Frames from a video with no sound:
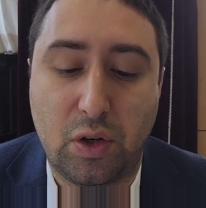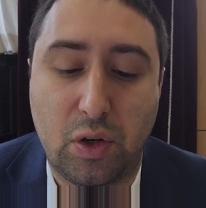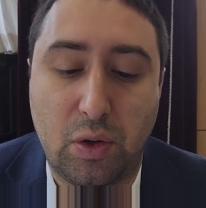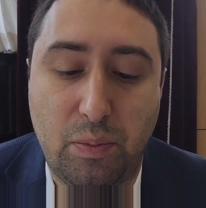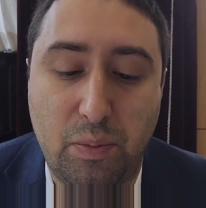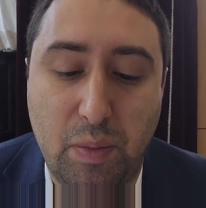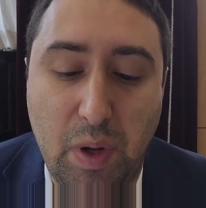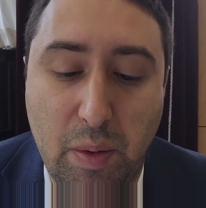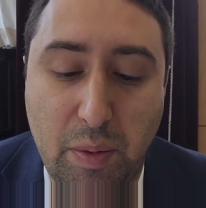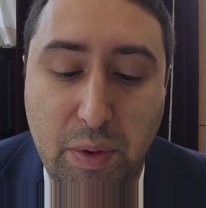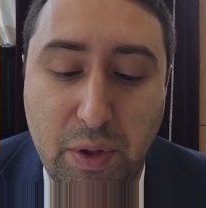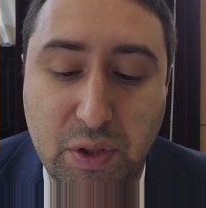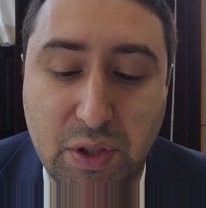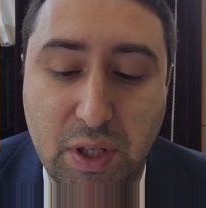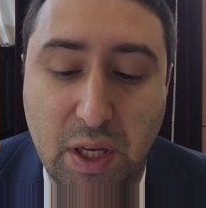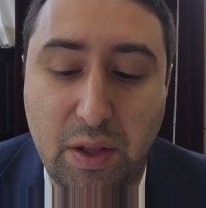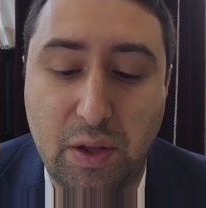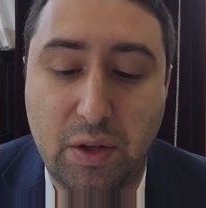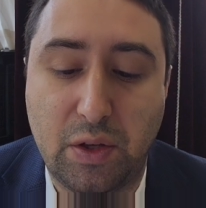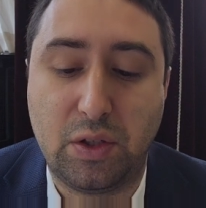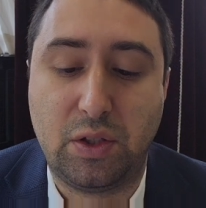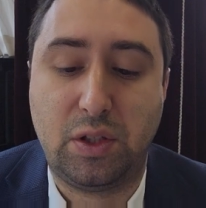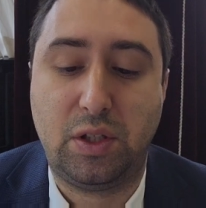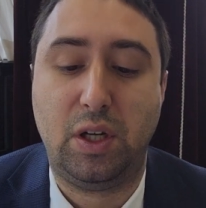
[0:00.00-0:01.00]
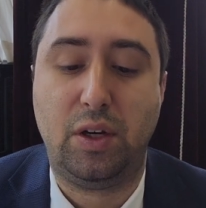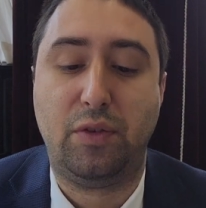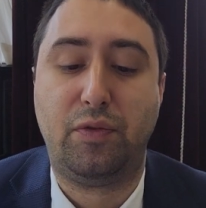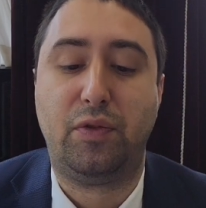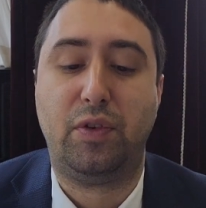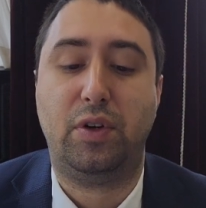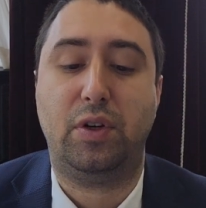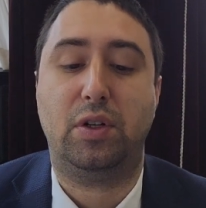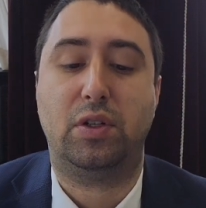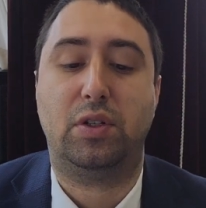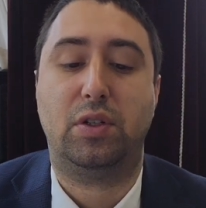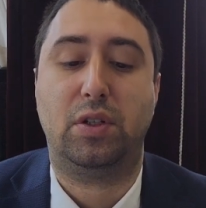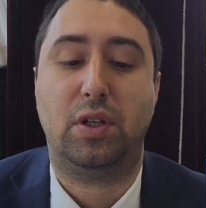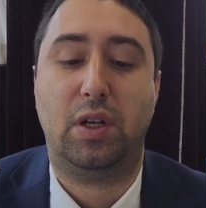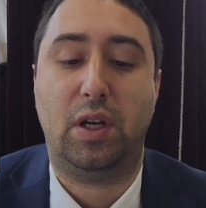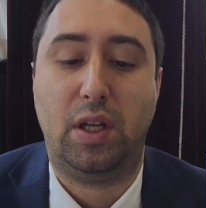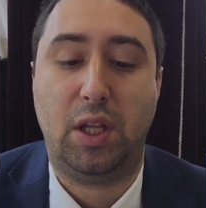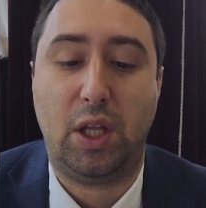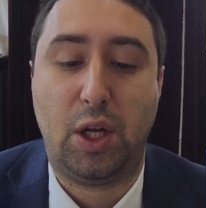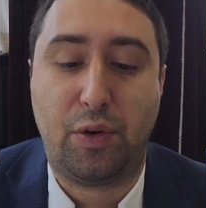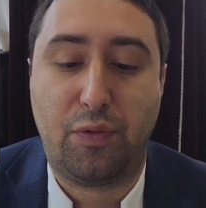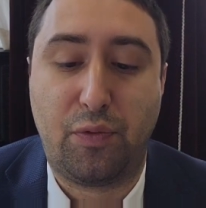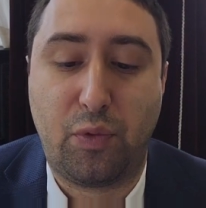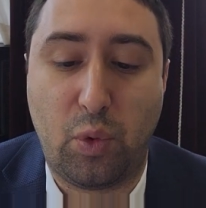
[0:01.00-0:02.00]
maybe you'll say there's difference, and
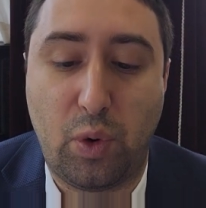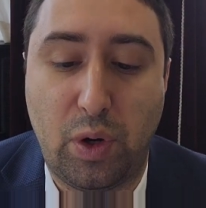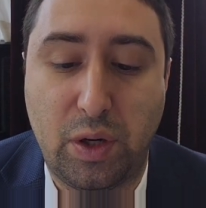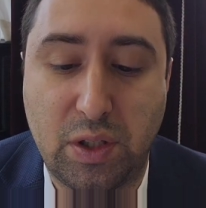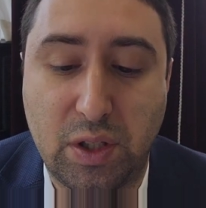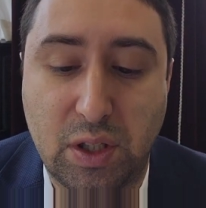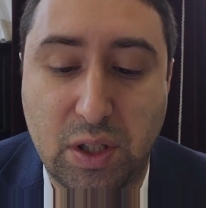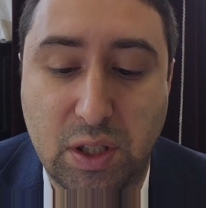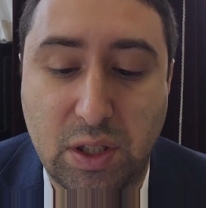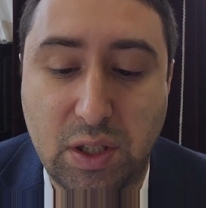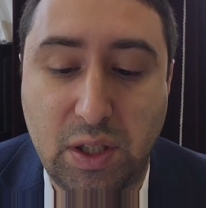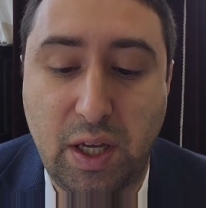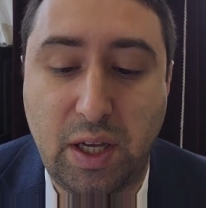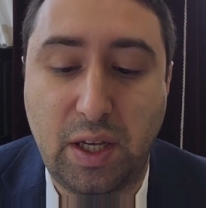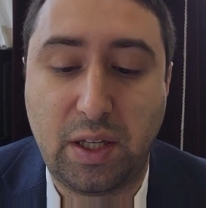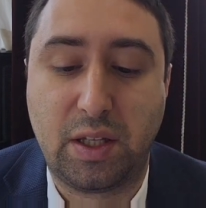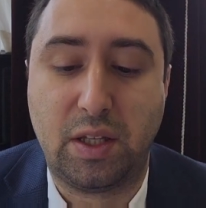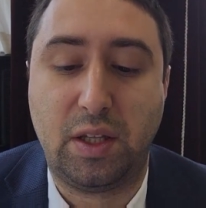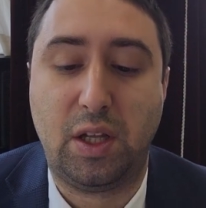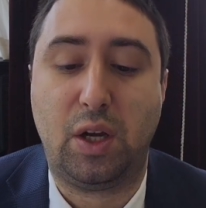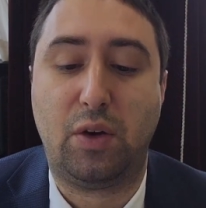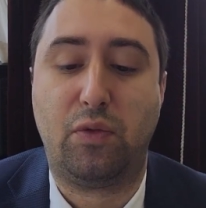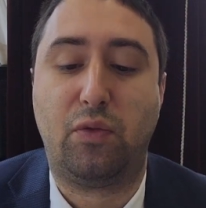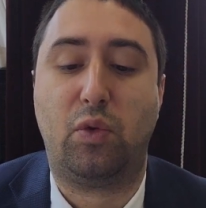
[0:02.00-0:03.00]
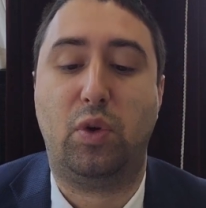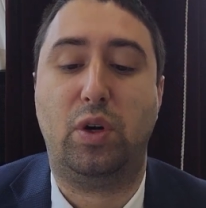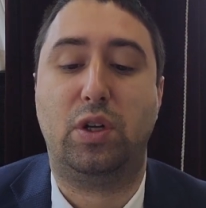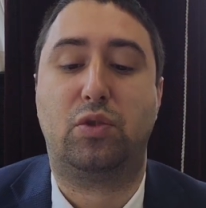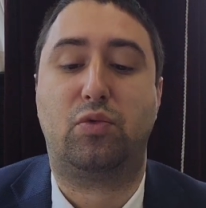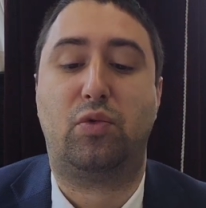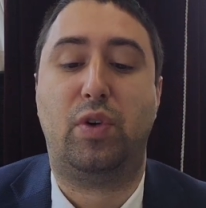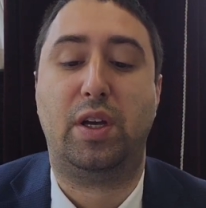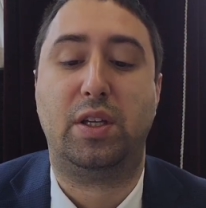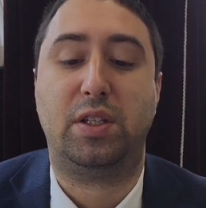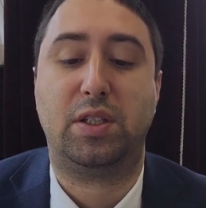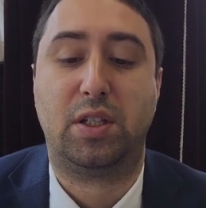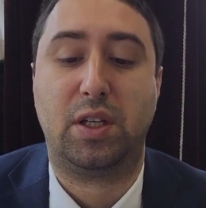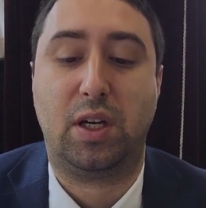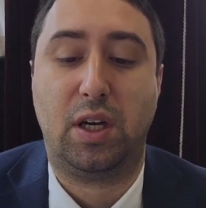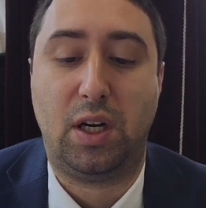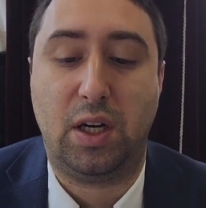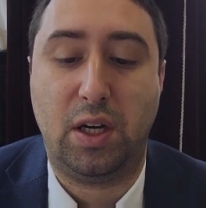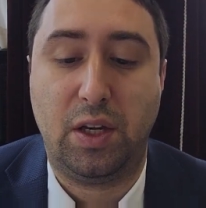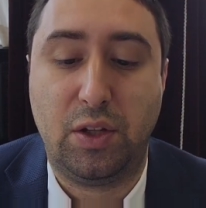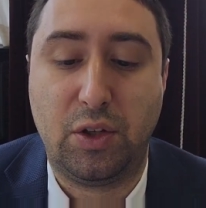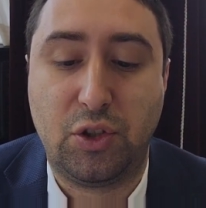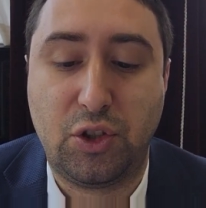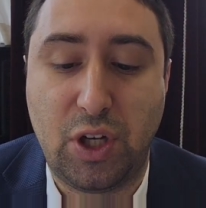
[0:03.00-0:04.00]
therefore it's distinct, and therefore it's resting
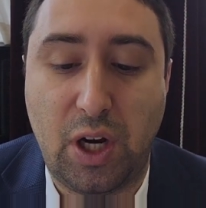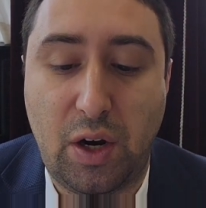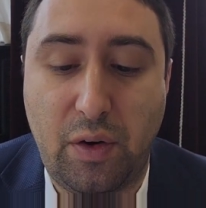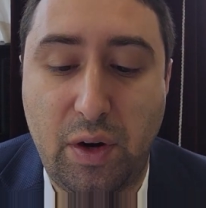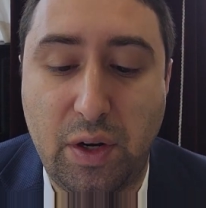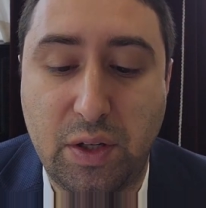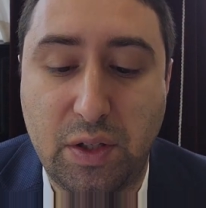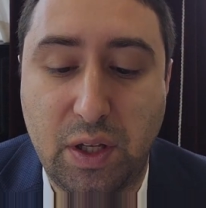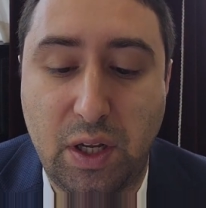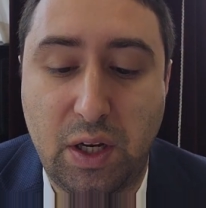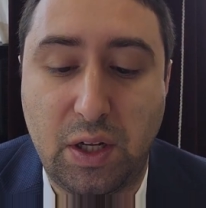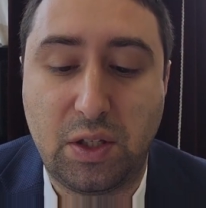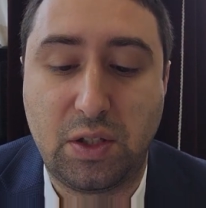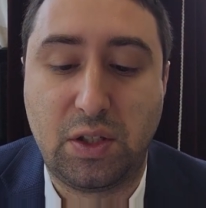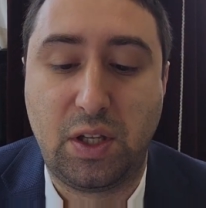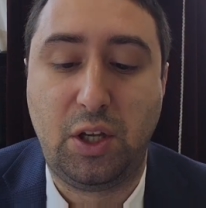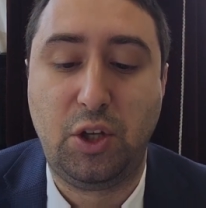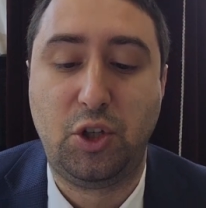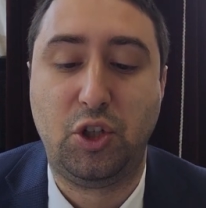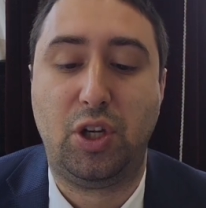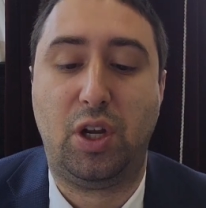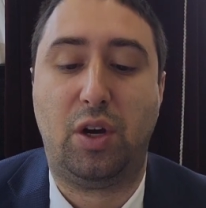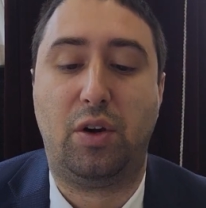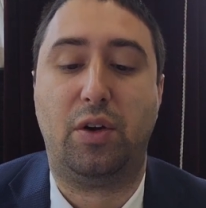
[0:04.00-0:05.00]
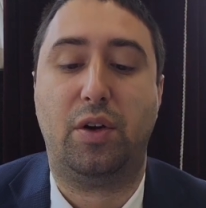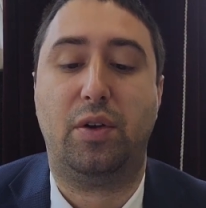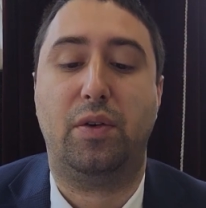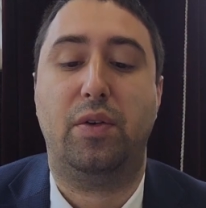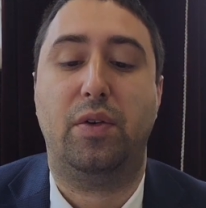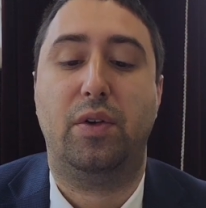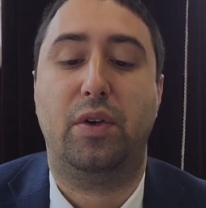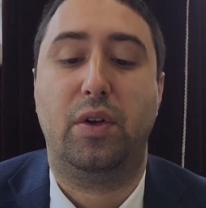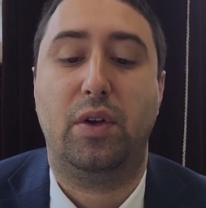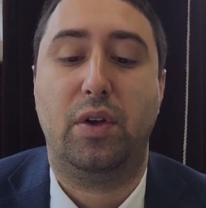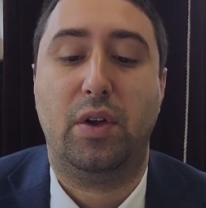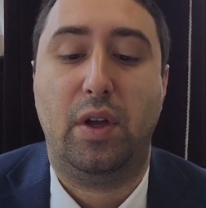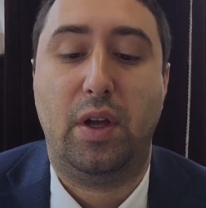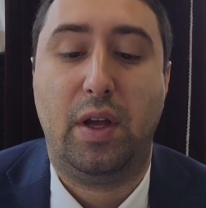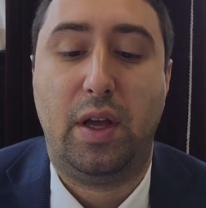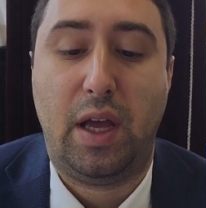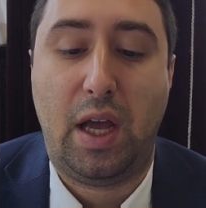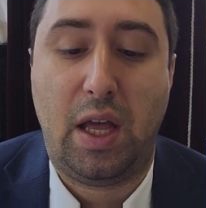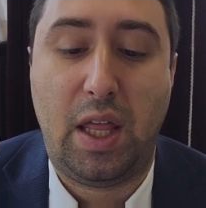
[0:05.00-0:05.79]
on the sheret and stationary. And